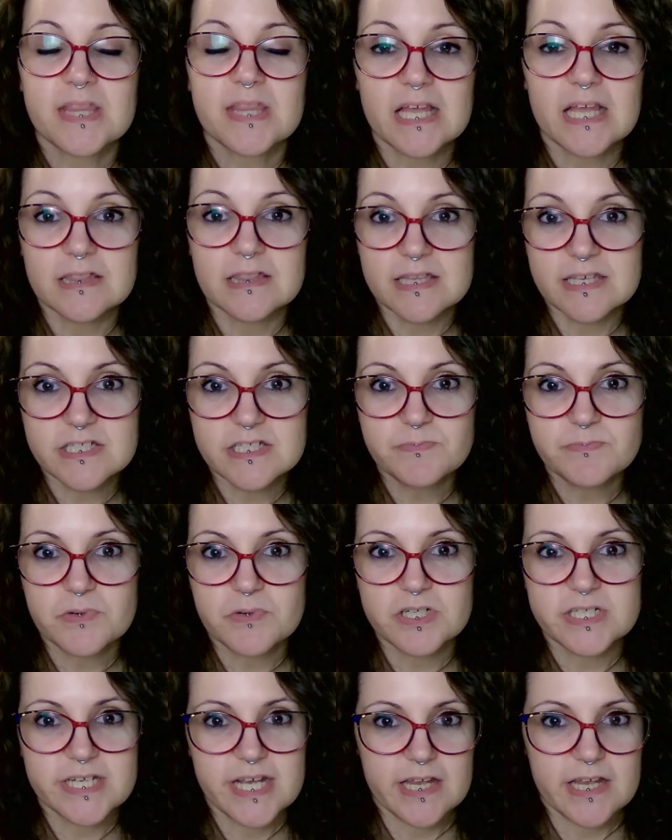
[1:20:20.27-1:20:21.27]
And this
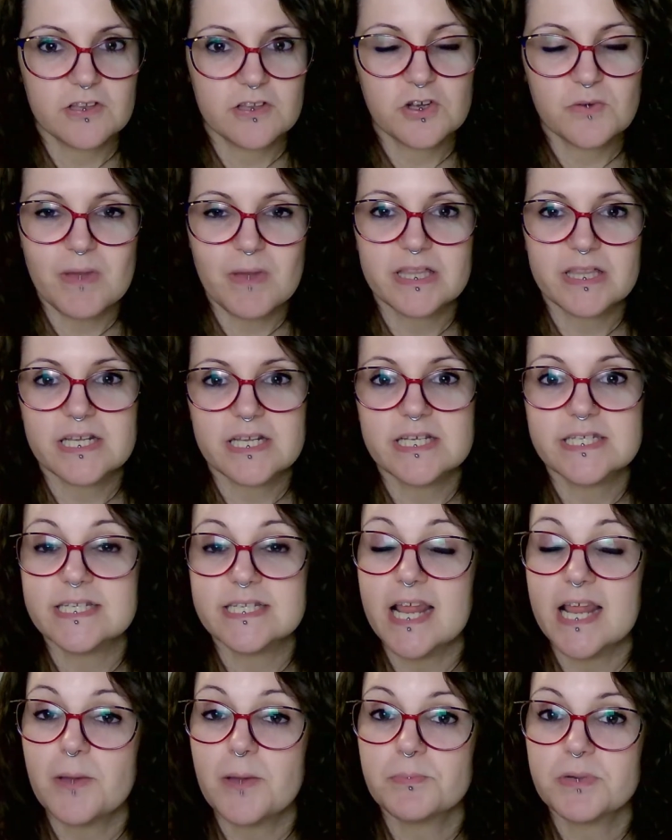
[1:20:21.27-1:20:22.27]
particular method is
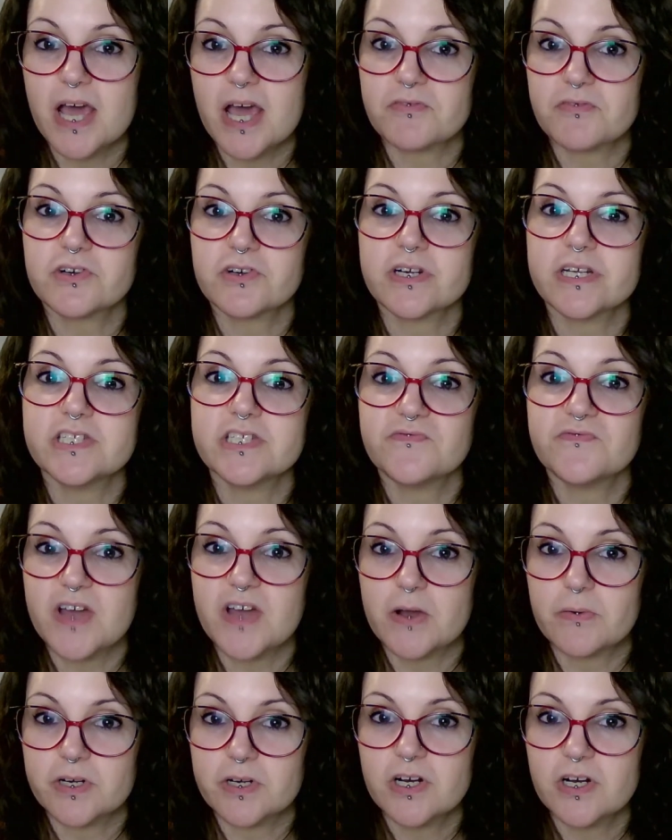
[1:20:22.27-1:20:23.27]
named after its
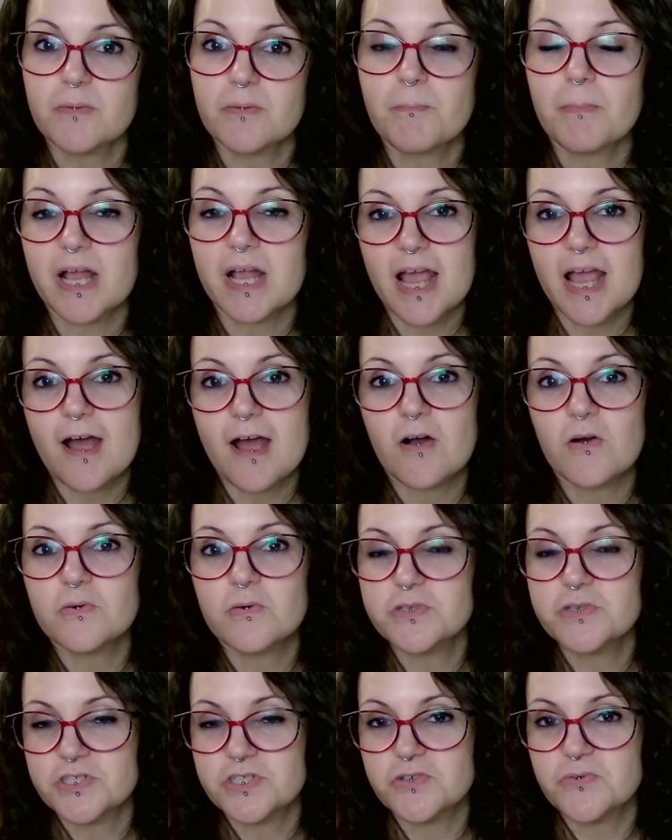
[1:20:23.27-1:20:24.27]
founder, Mikao
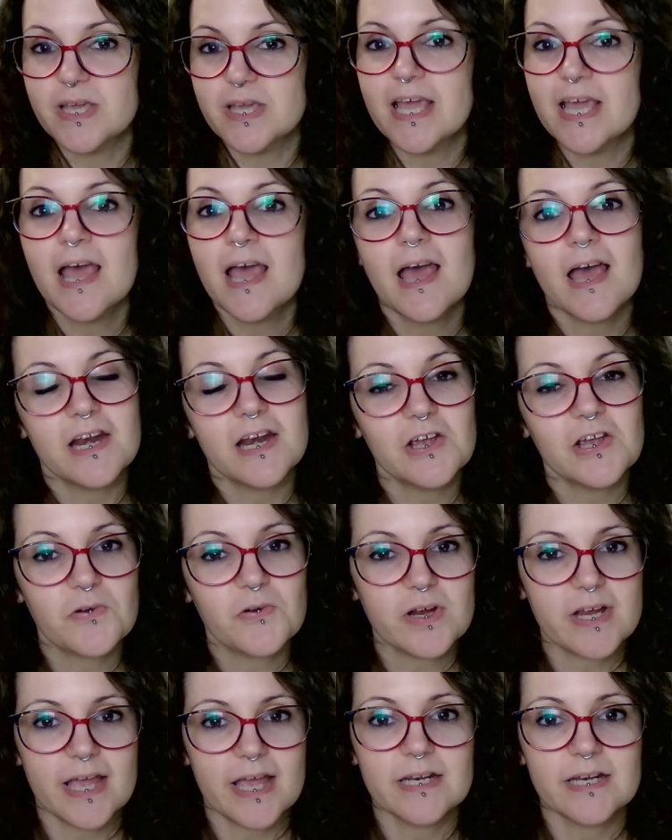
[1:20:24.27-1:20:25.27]
Usui, and he
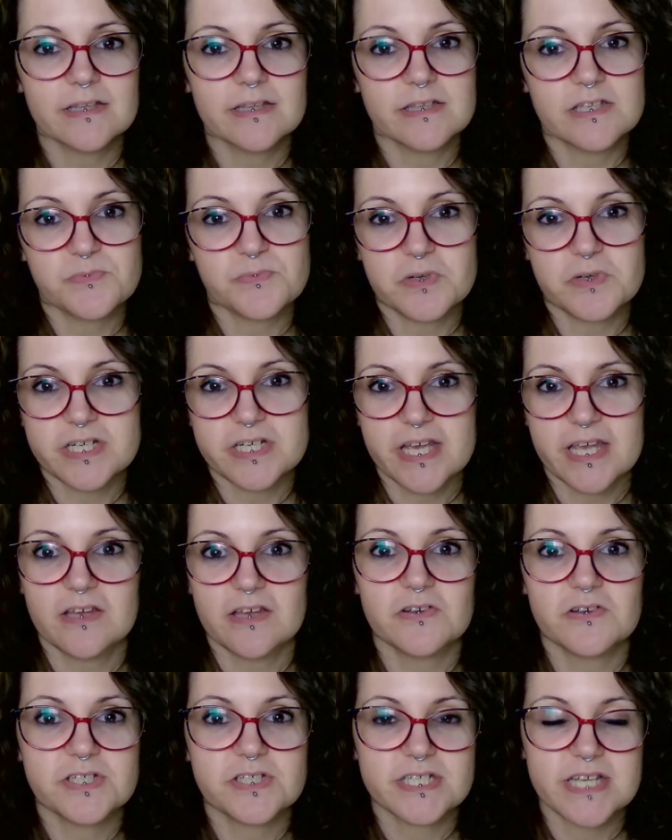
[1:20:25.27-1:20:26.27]
created this
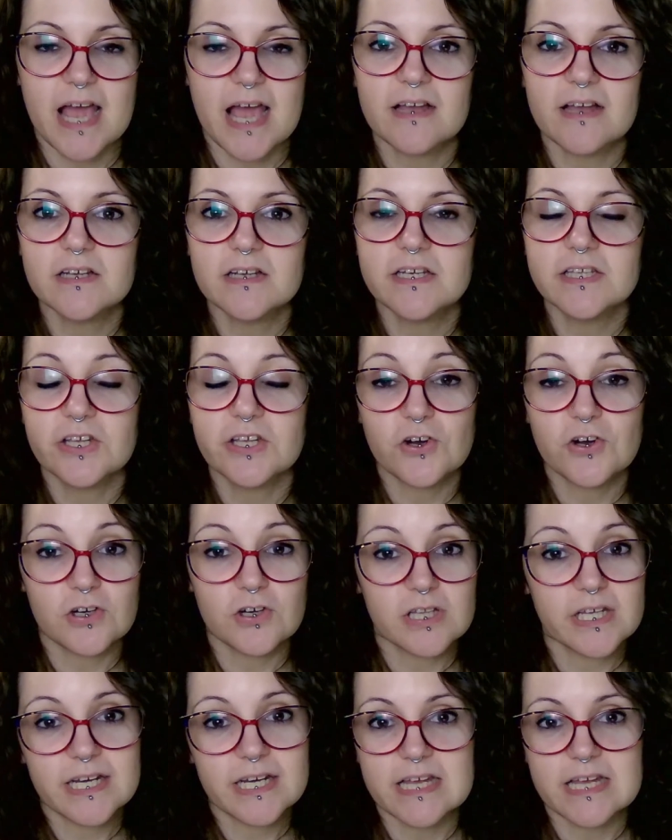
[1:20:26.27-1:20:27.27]
particular style in the
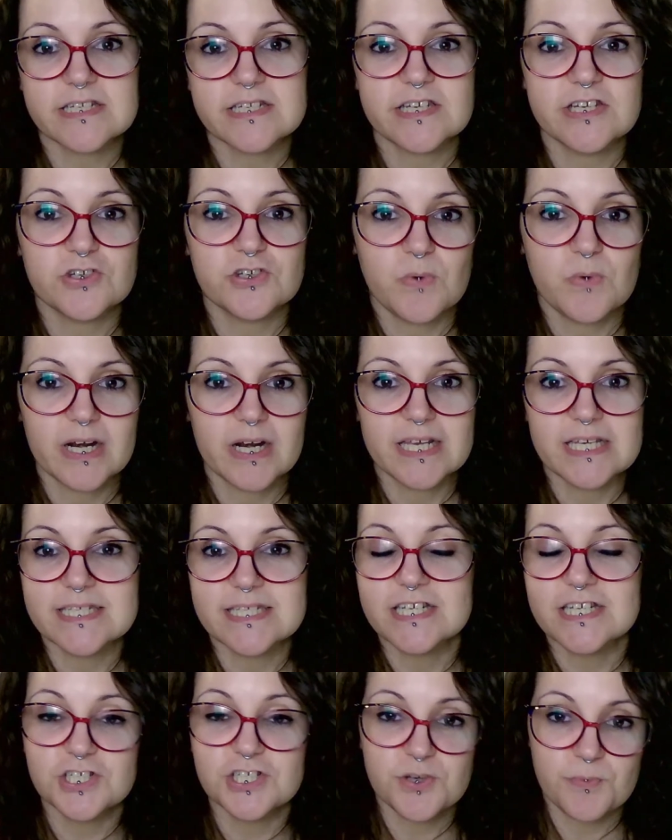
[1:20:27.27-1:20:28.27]
early 1920s
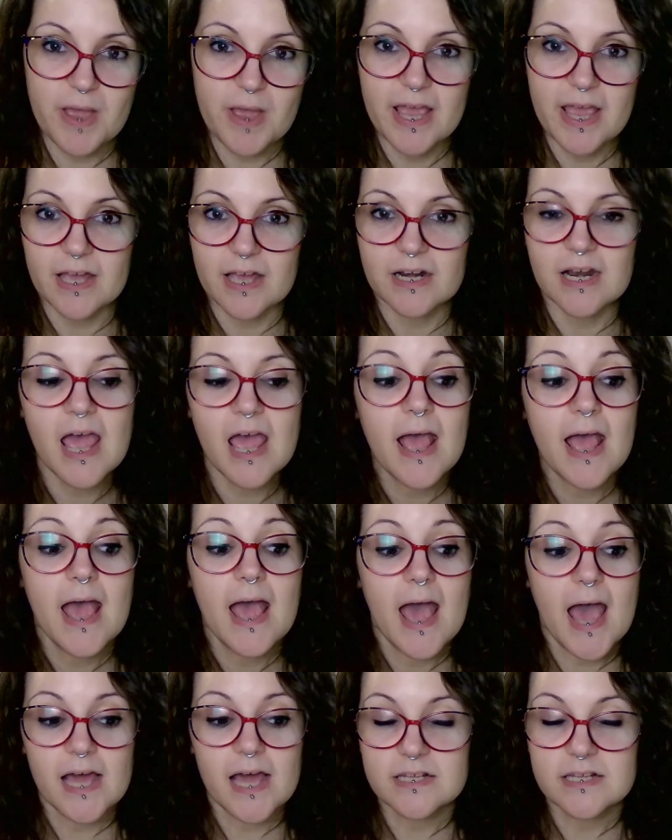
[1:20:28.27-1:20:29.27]
in Japan
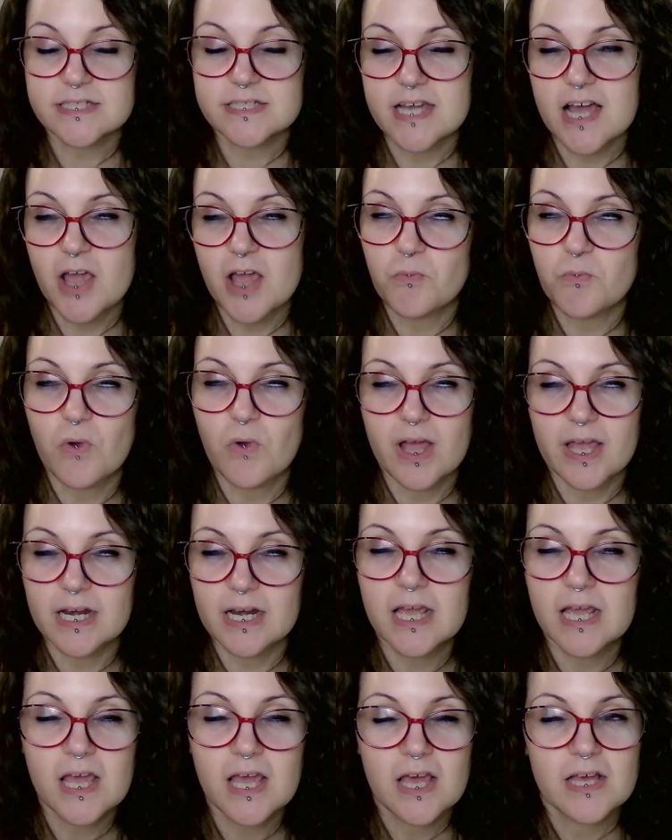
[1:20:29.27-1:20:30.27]
at a time
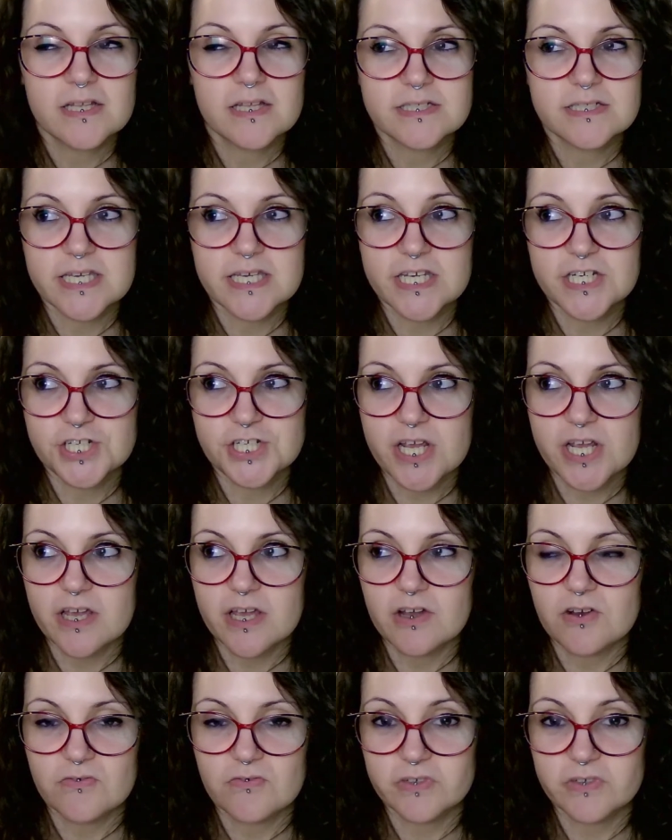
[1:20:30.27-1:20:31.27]
when
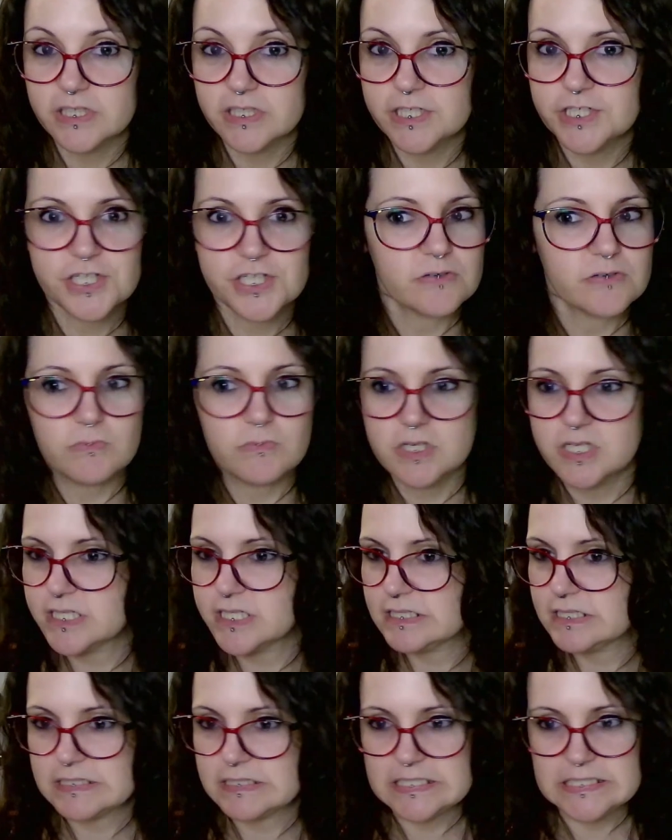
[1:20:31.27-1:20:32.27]
teaching religion
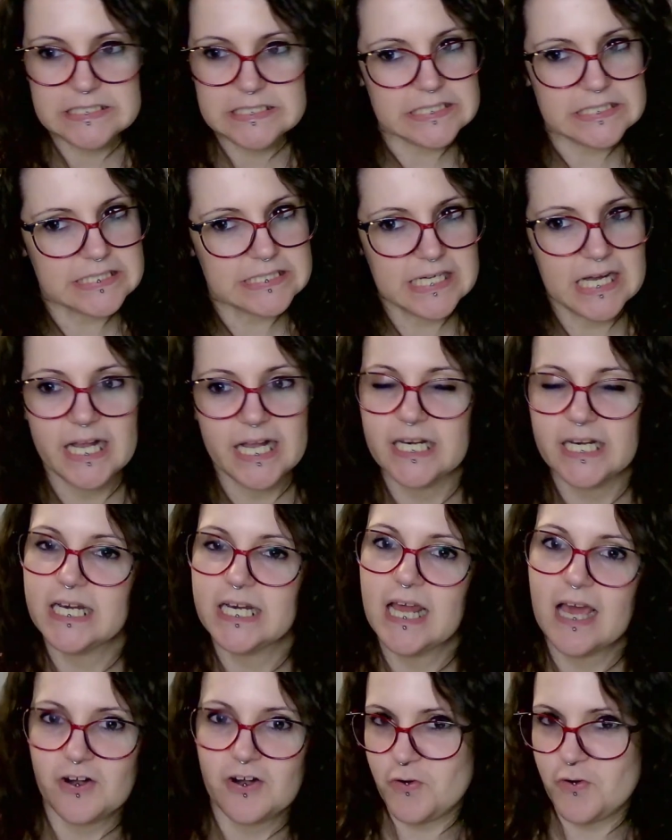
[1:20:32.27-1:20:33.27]
was kind of
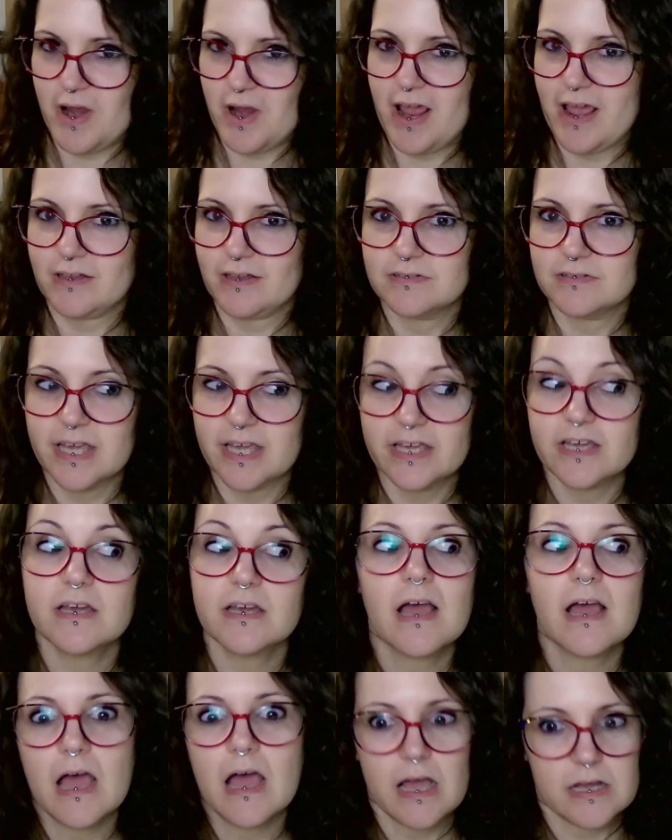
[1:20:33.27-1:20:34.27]
not okay, like
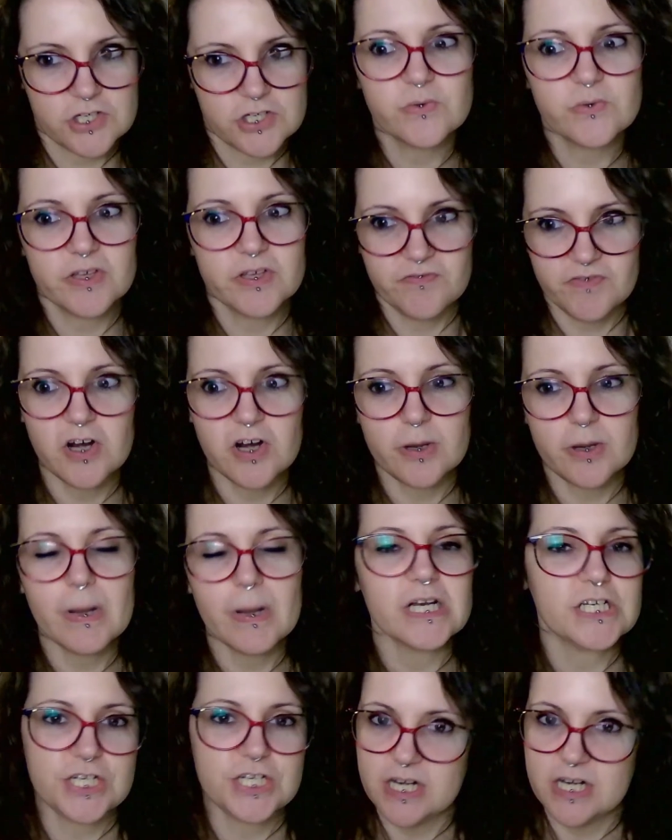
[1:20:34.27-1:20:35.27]
actually very
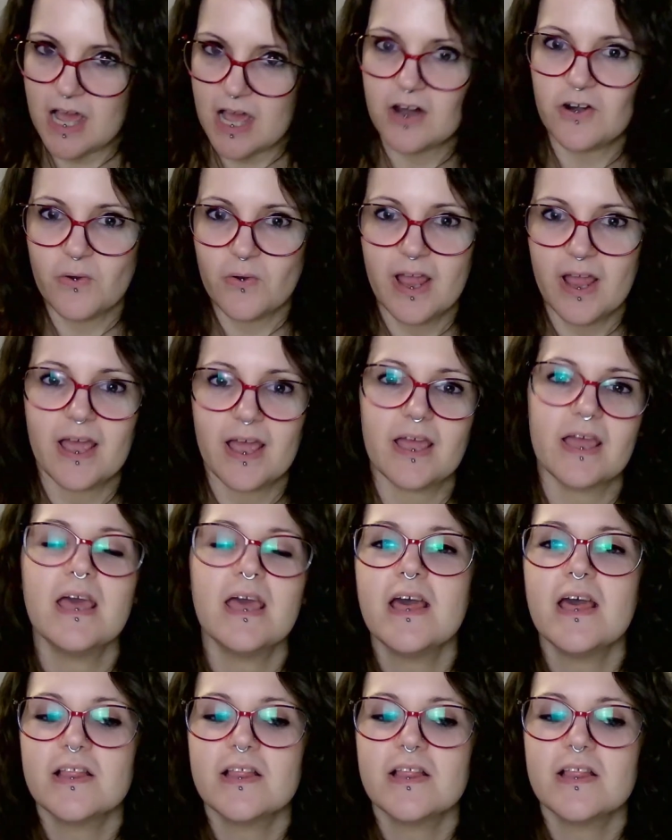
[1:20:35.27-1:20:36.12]
much not okay.